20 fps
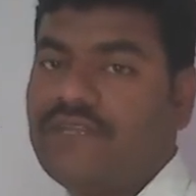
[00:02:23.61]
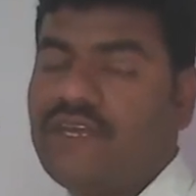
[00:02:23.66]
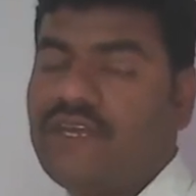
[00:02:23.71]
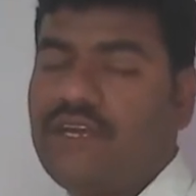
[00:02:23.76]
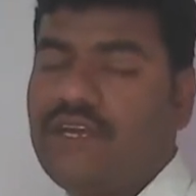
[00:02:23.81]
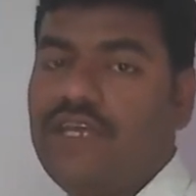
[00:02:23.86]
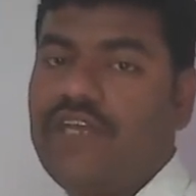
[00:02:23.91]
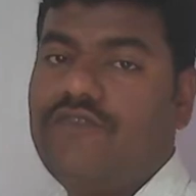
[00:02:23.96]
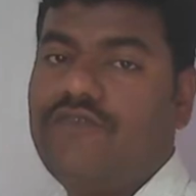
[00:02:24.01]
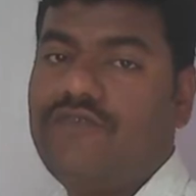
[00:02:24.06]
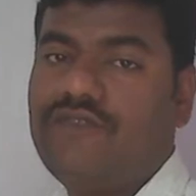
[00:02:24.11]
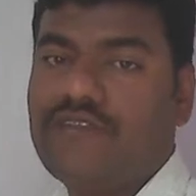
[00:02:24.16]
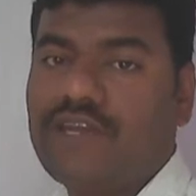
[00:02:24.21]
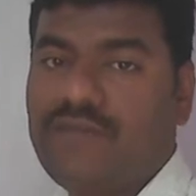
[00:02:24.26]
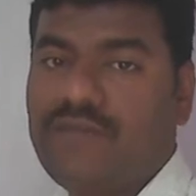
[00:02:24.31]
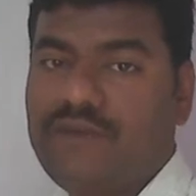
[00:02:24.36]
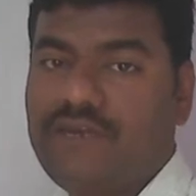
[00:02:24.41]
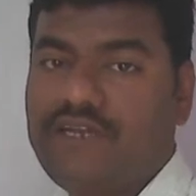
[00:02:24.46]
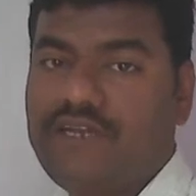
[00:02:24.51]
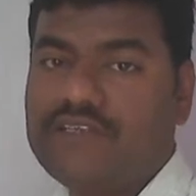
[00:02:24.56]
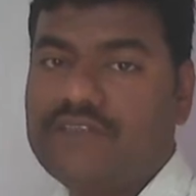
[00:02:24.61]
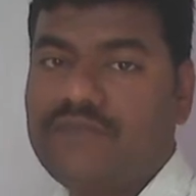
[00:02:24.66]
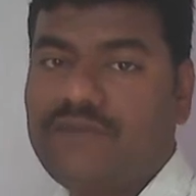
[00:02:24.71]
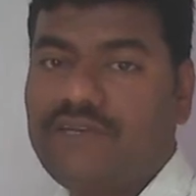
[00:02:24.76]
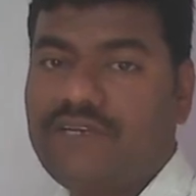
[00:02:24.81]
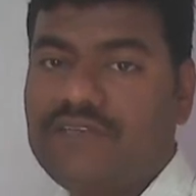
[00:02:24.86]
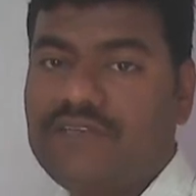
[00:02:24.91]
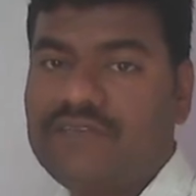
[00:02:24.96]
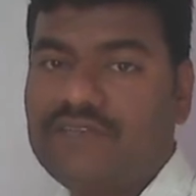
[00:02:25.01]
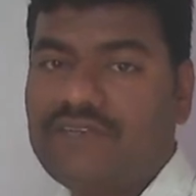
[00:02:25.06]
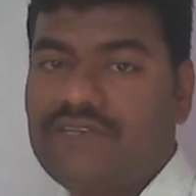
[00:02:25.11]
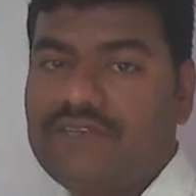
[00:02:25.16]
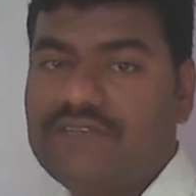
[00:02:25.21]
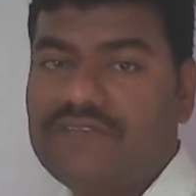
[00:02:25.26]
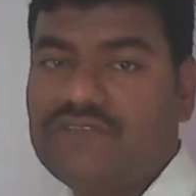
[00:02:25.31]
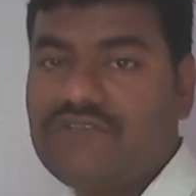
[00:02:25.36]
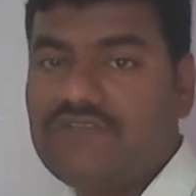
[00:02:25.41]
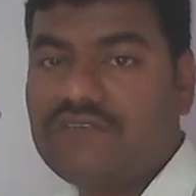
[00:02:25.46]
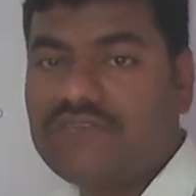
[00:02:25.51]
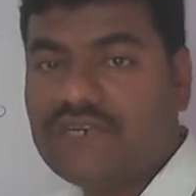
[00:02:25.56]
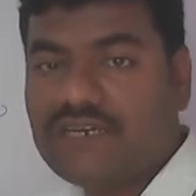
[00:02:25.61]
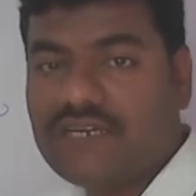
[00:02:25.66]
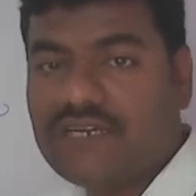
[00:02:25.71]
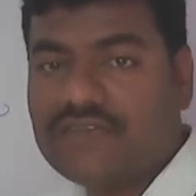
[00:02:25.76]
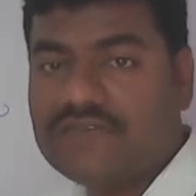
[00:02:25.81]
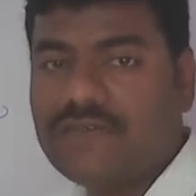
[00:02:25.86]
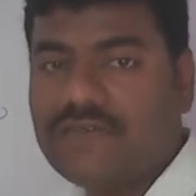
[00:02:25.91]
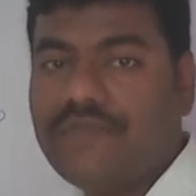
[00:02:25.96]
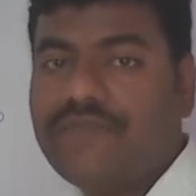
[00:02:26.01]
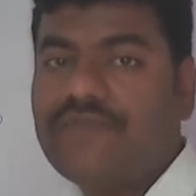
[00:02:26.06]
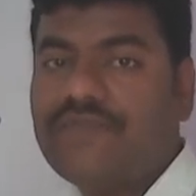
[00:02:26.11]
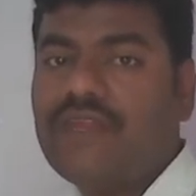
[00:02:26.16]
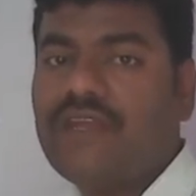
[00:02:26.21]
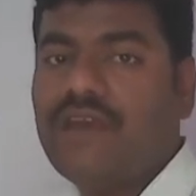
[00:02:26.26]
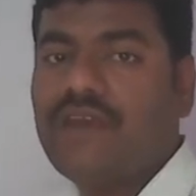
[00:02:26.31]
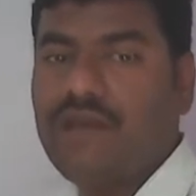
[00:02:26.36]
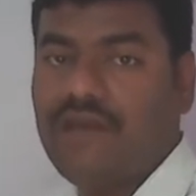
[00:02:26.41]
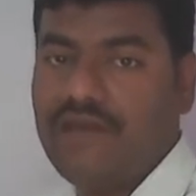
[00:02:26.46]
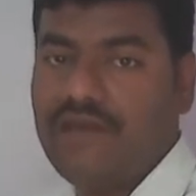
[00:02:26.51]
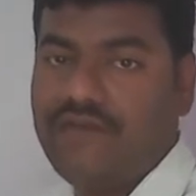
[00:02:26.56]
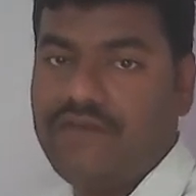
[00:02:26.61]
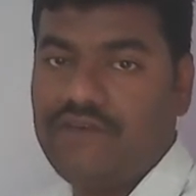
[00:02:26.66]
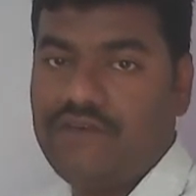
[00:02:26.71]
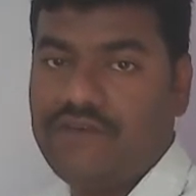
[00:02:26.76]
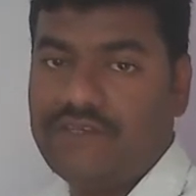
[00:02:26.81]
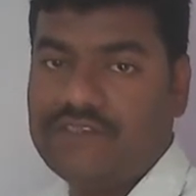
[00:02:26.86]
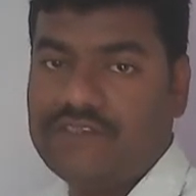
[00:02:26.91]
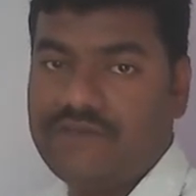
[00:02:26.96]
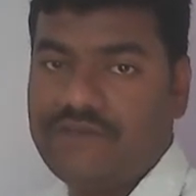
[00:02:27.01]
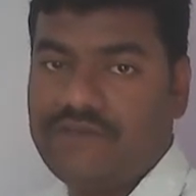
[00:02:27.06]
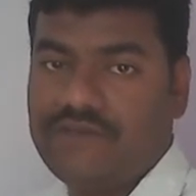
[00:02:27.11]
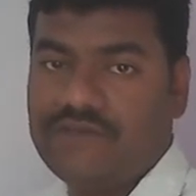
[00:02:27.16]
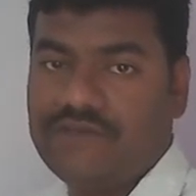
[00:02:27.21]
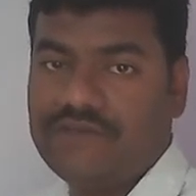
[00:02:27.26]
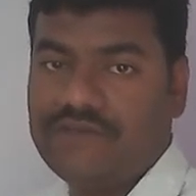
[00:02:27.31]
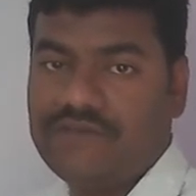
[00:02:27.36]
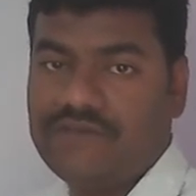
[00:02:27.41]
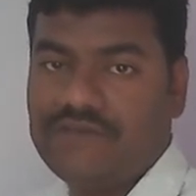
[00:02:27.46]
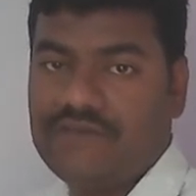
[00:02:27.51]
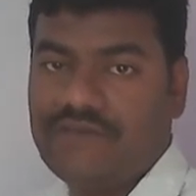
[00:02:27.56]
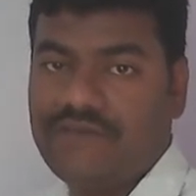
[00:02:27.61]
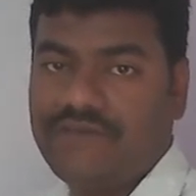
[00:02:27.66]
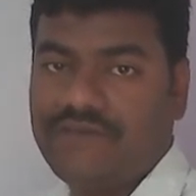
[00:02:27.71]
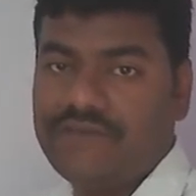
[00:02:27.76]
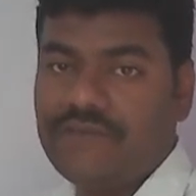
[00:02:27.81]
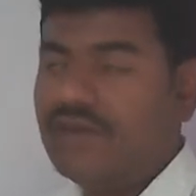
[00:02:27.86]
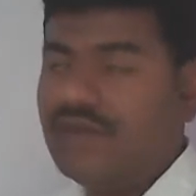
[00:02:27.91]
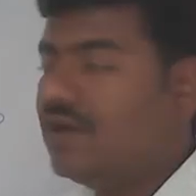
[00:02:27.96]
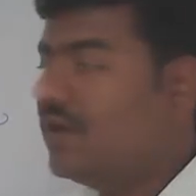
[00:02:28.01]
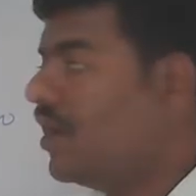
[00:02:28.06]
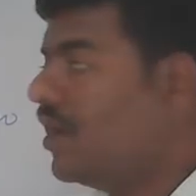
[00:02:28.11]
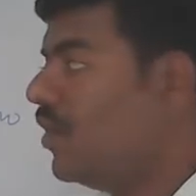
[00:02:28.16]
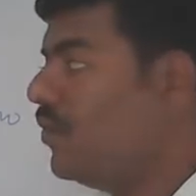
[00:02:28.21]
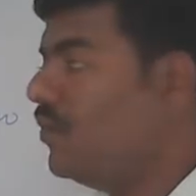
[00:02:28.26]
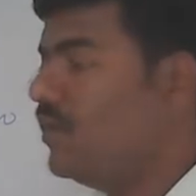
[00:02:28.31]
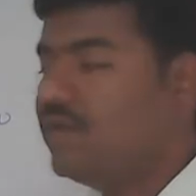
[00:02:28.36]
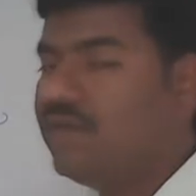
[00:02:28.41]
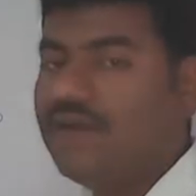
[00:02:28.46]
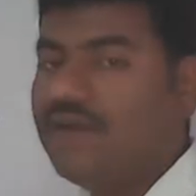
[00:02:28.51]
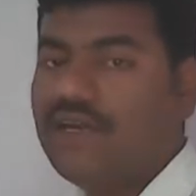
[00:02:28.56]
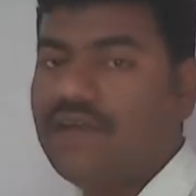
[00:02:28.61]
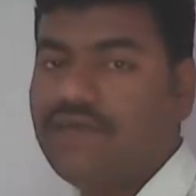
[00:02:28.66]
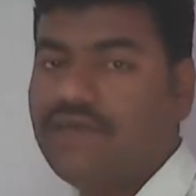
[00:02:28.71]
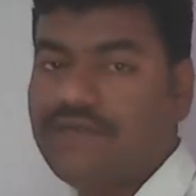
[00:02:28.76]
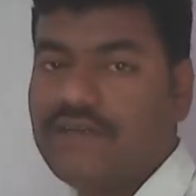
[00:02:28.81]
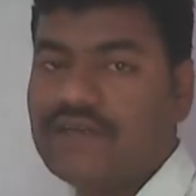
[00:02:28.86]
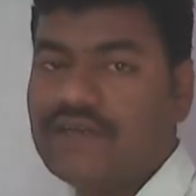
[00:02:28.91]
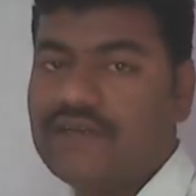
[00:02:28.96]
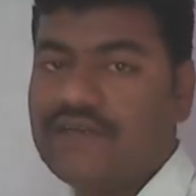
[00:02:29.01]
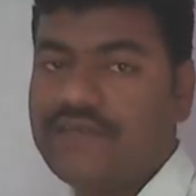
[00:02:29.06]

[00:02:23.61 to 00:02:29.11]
If capital expenditure is treated as revenue expenses, how it will affect